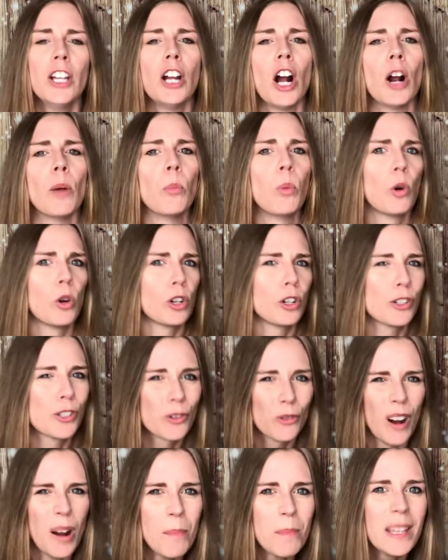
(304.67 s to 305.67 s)
Are boarders
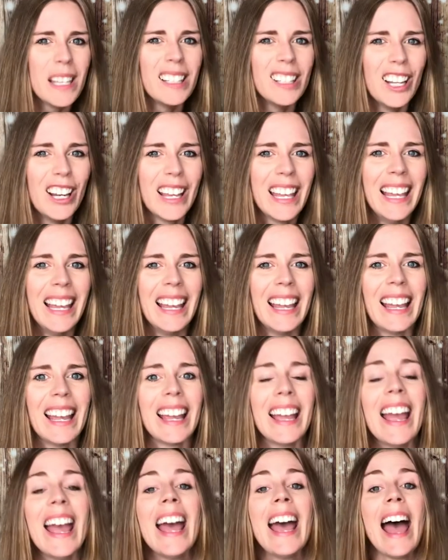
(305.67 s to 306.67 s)
grumpy looking?
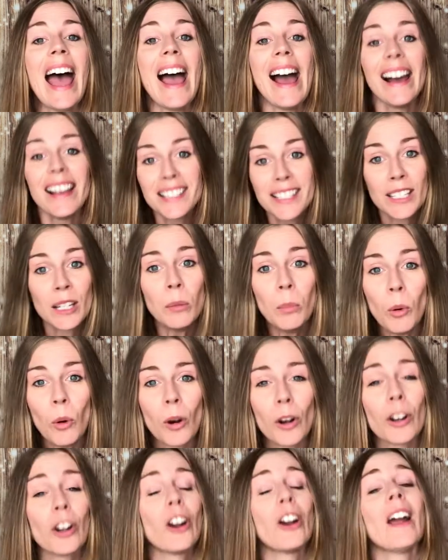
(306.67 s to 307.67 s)
Ask a
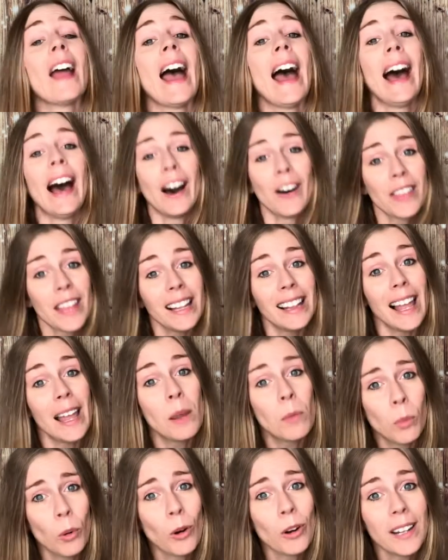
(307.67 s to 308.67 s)
boarder how they like
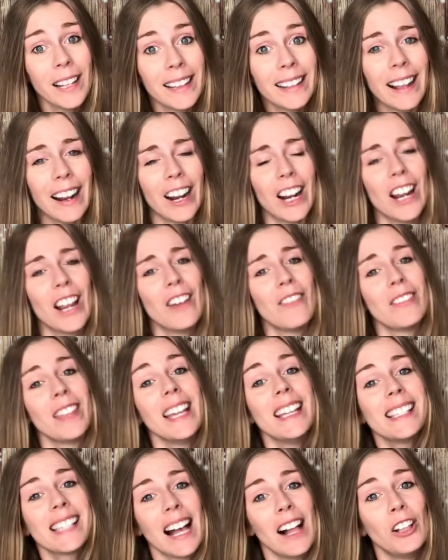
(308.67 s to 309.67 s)
boarding there. If they
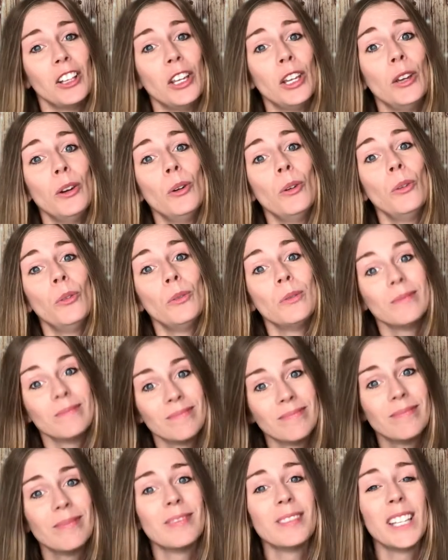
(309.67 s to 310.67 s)
tell you,
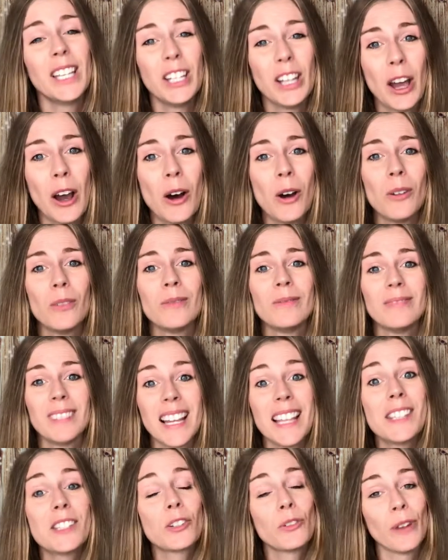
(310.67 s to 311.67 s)
you know,
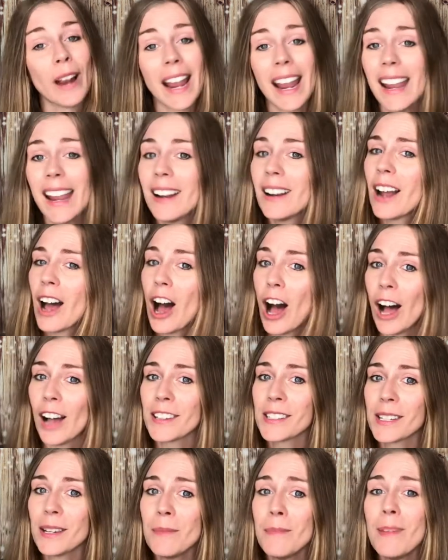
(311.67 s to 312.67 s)
it's great,
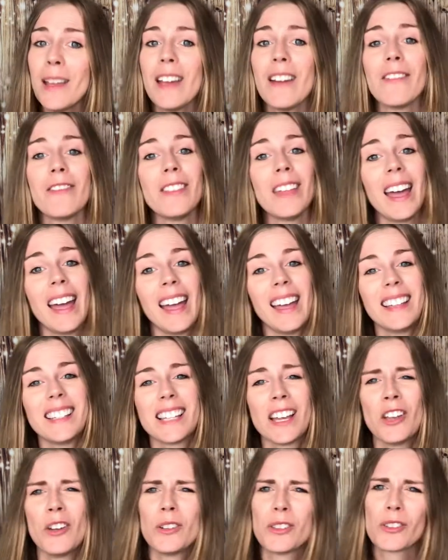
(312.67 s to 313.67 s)
awesome. If they tell
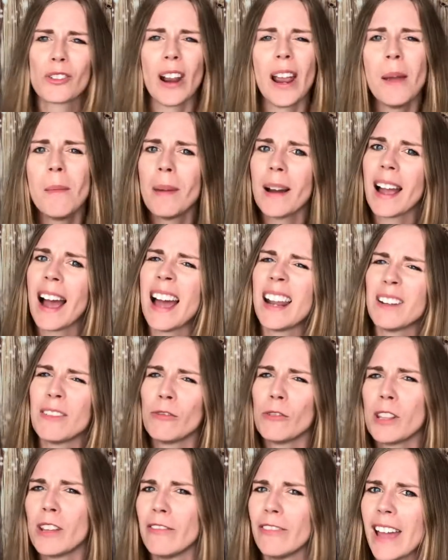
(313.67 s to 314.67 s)
you it's great, but kind of with
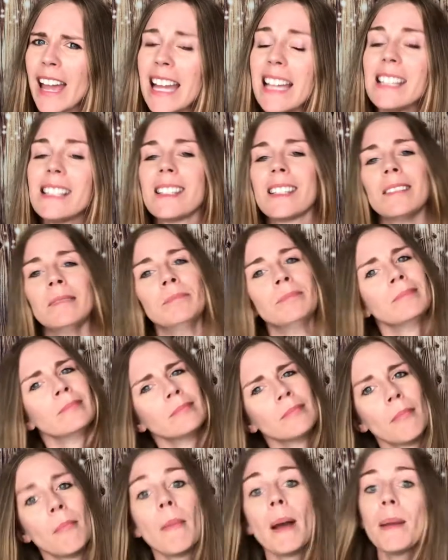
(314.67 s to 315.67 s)
a face,
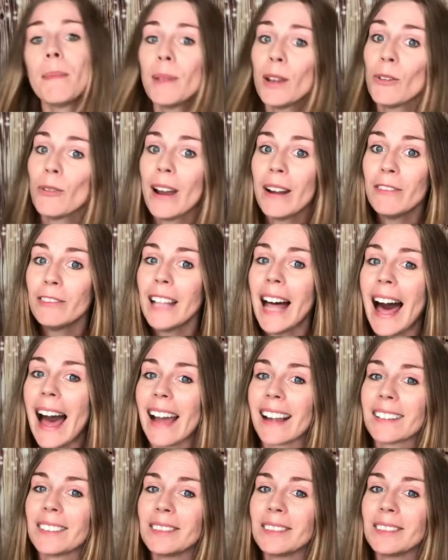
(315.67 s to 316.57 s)
might be a red flag.